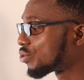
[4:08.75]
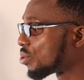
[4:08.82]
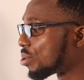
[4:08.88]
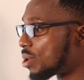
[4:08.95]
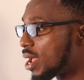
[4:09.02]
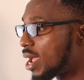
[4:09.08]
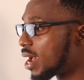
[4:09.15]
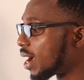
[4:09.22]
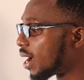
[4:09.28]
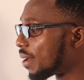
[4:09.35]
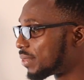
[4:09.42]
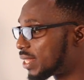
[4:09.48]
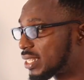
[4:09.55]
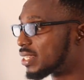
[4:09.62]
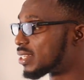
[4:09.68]
So
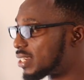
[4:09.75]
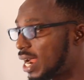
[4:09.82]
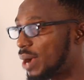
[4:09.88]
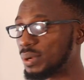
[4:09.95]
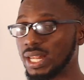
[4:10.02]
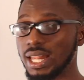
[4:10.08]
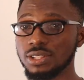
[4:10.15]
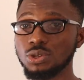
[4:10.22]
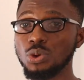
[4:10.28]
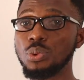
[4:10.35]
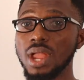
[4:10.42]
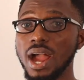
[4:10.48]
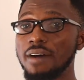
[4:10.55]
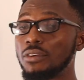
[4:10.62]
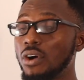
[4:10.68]
this is doubtless, so
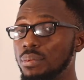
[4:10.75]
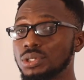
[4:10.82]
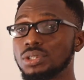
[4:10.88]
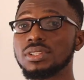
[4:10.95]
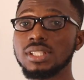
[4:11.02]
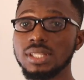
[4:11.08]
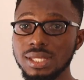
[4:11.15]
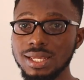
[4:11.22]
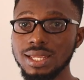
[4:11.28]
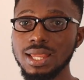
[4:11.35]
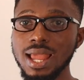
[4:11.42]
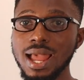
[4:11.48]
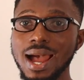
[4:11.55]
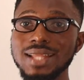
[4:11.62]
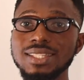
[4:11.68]
we have option C
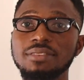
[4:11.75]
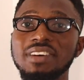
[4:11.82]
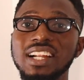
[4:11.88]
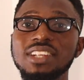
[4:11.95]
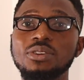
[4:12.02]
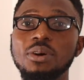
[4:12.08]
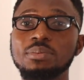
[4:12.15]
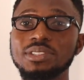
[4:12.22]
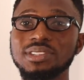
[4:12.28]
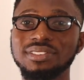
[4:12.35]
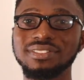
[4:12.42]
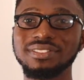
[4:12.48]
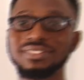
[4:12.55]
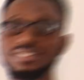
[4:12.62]
as the valid option.